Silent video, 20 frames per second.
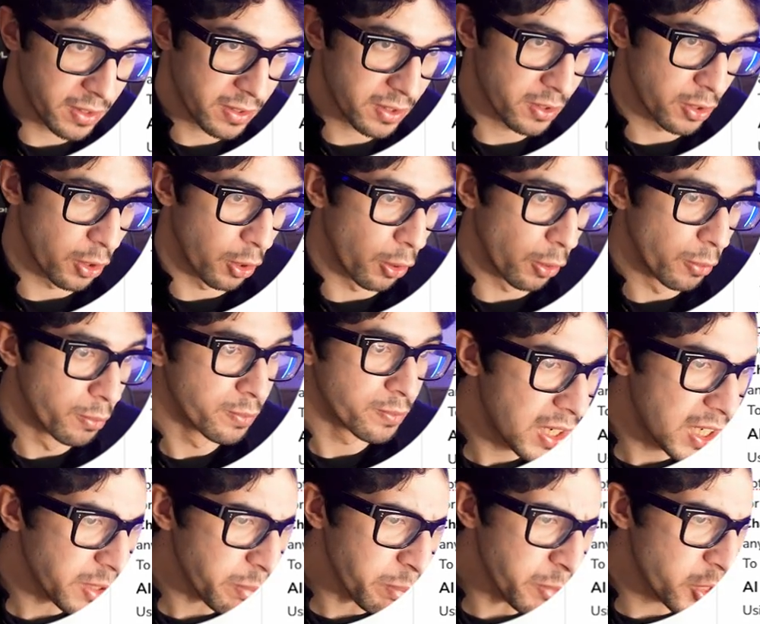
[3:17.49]
So
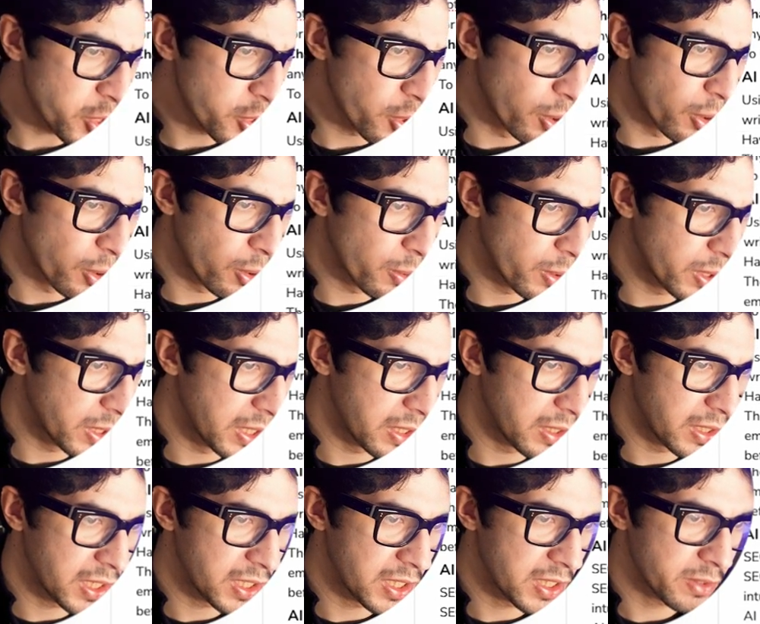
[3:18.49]
let me
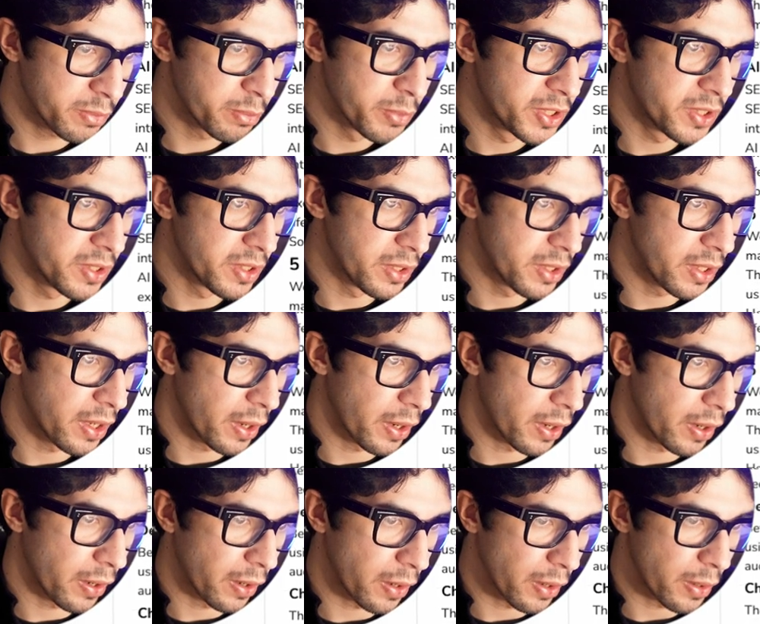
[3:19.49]
see
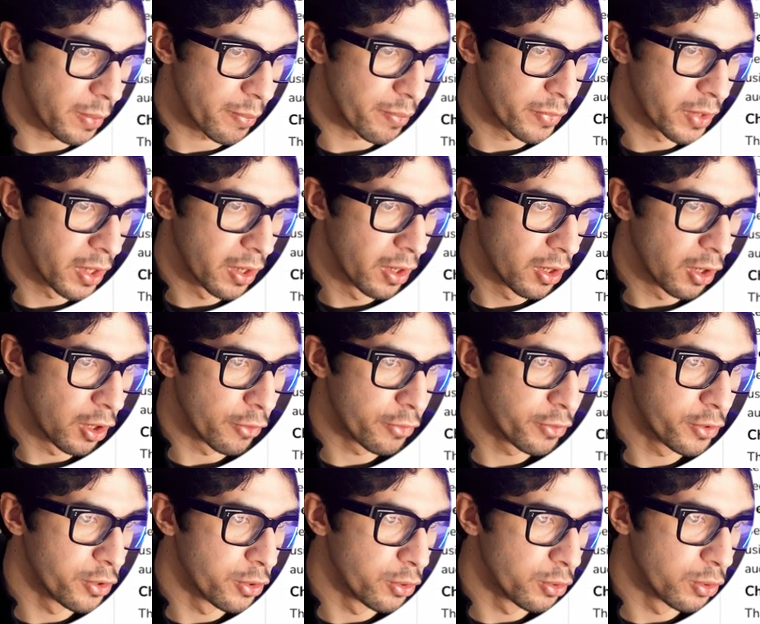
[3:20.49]
a
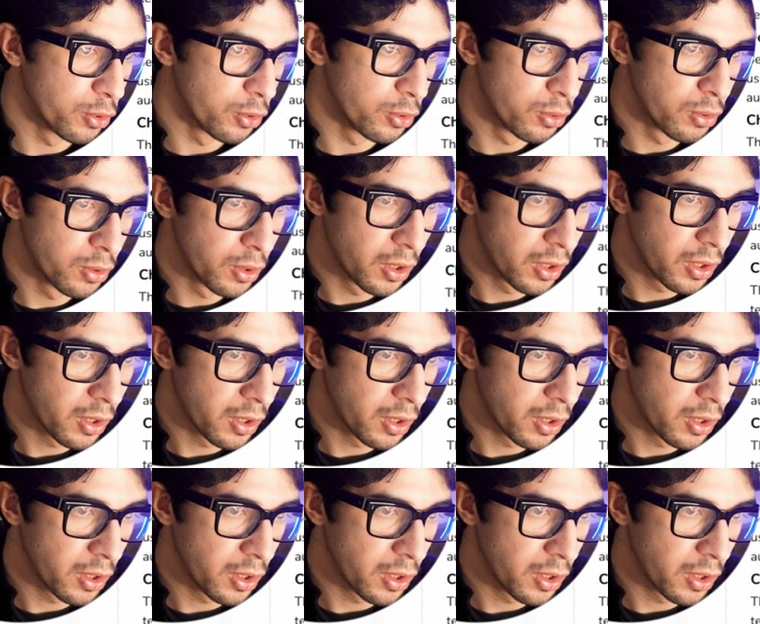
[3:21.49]
few